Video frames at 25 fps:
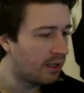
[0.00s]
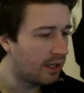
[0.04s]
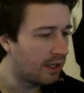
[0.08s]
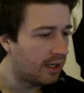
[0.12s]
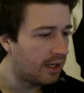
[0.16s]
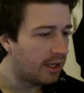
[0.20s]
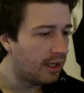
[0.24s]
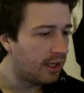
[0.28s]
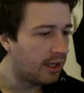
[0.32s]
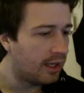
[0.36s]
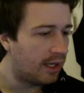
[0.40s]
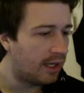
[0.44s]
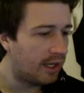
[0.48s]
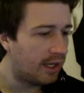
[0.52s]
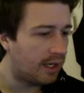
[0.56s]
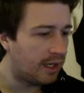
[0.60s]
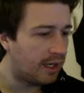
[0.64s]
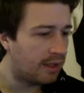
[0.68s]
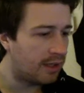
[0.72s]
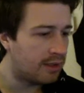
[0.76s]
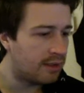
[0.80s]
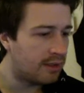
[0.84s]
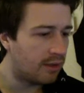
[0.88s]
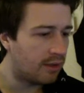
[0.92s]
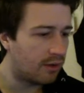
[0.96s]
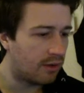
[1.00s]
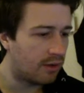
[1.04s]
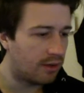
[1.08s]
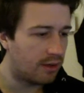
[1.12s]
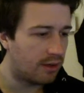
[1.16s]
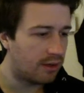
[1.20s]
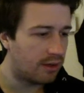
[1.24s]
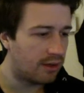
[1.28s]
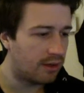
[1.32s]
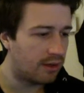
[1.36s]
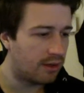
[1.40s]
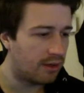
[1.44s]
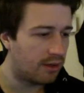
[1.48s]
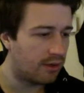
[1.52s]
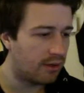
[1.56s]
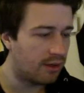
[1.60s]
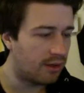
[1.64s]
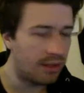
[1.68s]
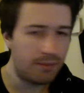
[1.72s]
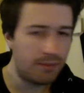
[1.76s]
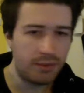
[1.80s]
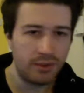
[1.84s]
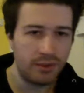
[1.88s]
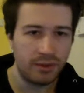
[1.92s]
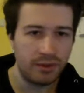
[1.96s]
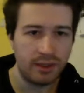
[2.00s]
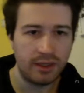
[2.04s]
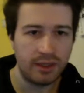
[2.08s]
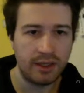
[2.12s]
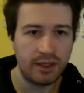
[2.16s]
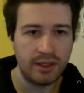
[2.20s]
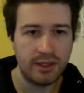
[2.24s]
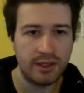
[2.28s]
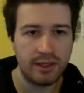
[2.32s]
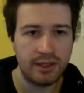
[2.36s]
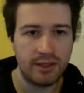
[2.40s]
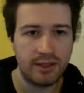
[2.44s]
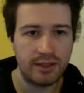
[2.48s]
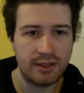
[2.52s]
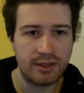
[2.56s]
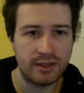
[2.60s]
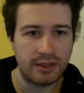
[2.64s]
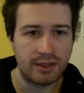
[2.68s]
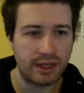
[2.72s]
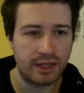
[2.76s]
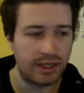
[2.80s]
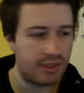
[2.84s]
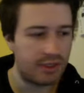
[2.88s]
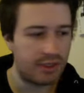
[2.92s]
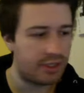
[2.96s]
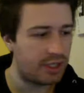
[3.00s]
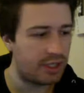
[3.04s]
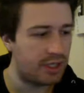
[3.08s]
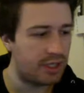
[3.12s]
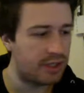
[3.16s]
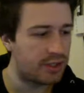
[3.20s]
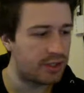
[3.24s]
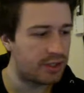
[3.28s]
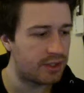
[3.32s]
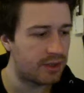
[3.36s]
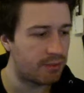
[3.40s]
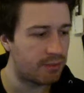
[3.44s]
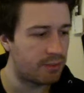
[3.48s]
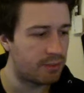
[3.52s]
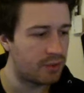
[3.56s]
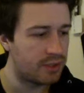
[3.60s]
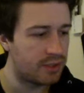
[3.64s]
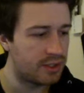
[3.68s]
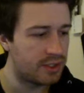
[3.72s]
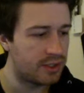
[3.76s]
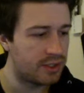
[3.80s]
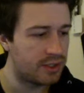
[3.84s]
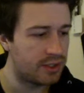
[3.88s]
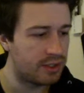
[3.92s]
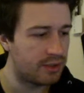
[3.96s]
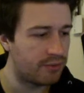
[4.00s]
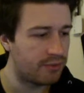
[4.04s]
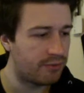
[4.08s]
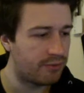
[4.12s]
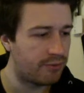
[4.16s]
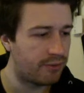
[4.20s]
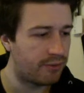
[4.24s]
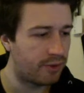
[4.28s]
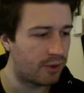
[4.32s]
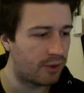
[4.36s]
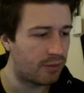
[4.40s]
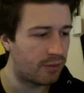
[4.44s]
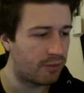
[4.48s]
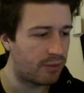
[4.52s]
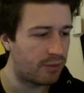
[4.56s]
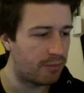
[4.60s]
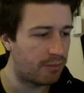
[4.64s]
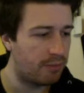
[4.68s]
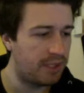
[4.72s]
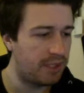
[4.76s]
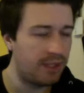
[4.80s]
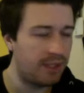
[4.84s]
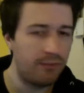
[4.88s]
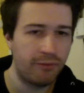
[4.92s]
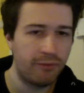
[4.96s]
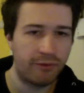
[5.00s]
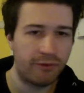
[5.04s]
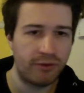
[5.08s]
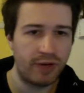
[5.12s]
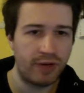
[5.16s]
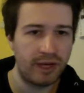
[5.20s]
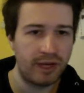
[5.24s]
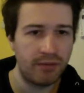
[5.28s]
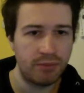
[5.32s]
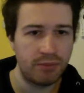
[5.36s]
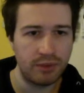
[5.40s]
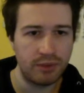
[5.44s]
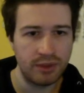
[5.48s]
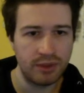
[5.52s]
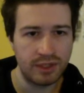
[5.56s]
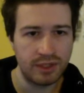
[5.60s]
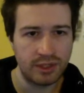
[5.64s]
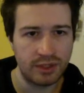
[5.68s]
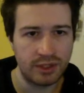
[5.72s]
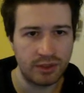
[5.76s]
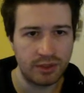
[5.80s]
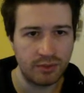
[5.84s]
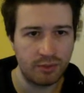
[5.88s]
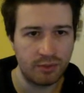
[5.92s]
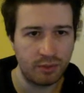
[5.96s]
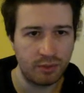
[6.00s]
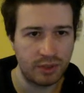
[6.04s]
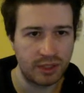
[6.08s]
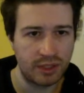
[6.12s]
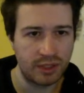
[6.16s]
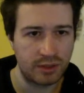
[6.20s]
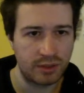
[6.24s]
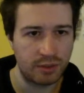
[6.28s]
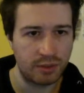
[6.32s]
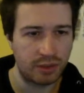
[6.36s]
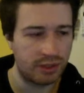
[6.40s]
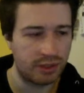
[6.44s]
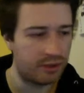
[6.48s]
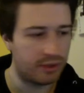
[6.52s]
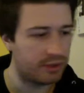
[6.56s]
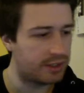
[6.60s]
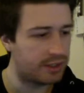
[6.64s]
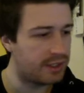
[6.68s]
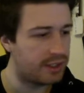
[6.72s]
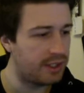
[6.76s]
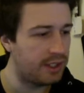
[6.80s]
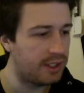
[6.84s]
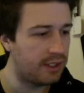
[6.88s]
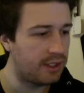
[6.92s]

And all I'm doing is I changed the position from the beam frame position, which is what you're seeing,